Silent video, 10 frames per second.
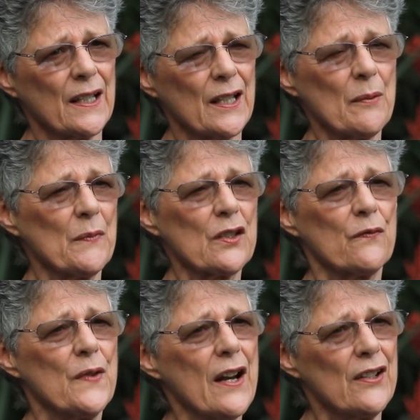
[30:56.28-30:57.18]

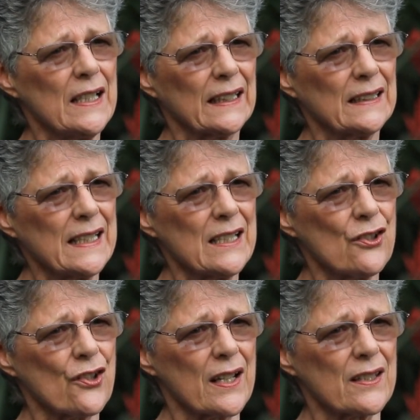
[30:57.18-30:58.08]
There's very little
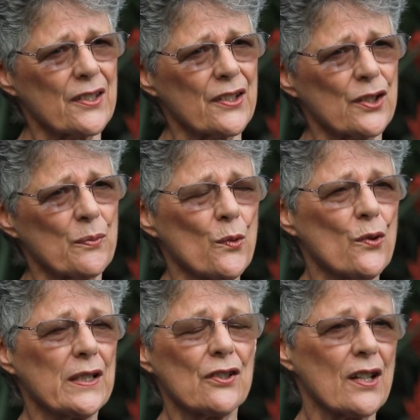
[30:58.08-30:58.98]
interest. There's
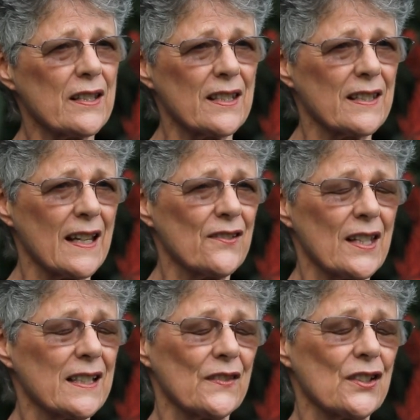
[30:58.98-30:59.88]
more interest, as I
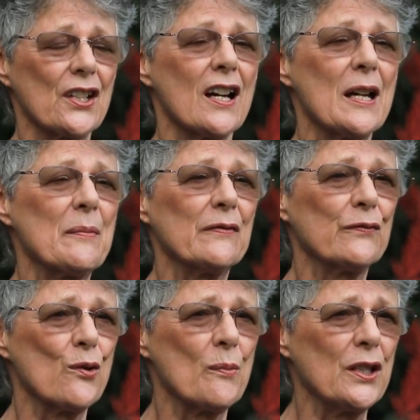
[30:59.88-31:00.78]
said at the time, in
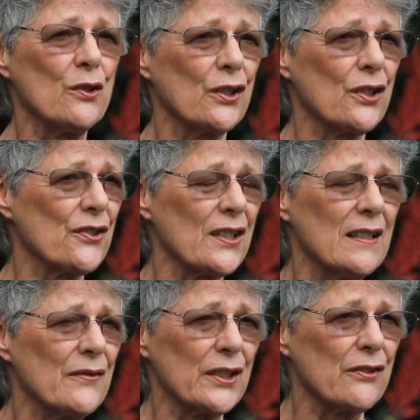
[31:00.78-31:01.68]
former
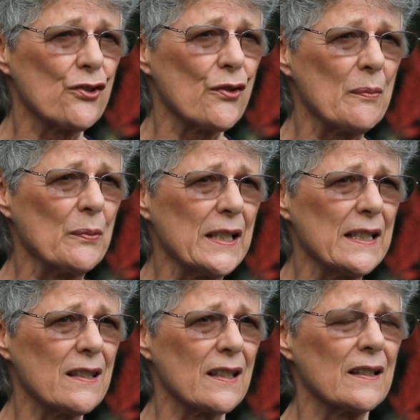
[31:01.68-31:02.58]
Yugoslavia and
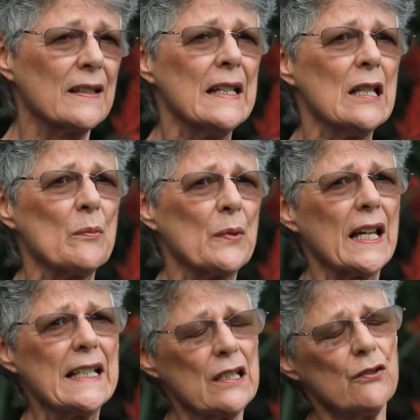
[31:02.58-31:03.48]
Srebrenica. But
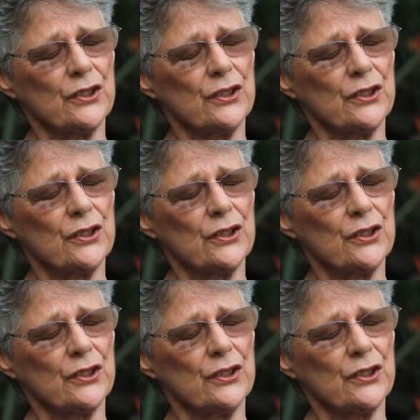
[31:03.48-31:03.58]
I do